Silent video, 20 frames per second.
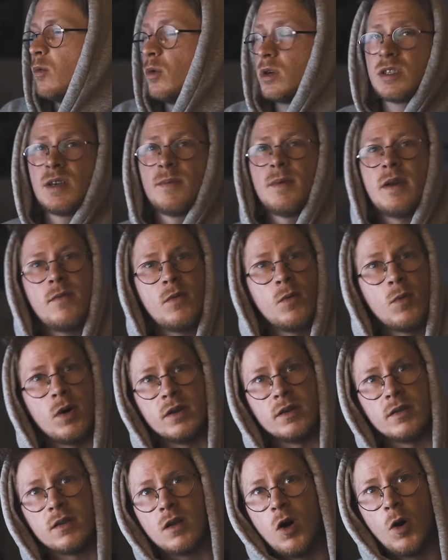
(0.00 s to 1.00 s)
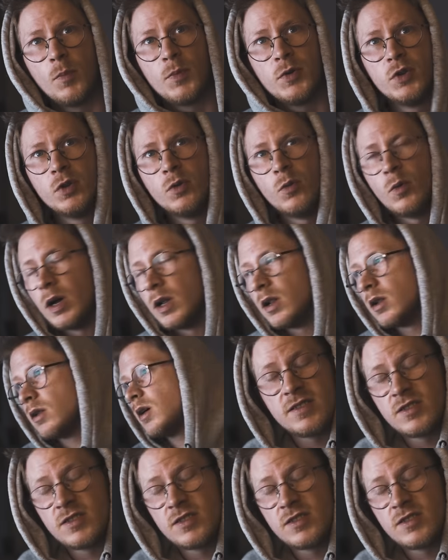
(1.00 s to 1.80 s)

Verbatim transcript: What's up everyone, hope you're doing well.